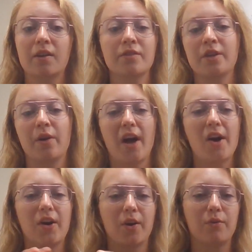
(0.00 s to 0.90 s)
So you know that
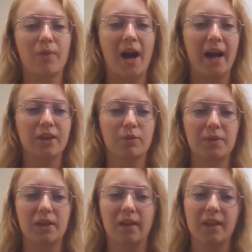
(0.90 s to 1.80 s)
hard rind or
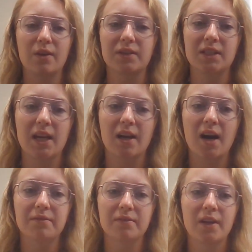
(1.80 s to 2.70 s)
peel that you have to take off?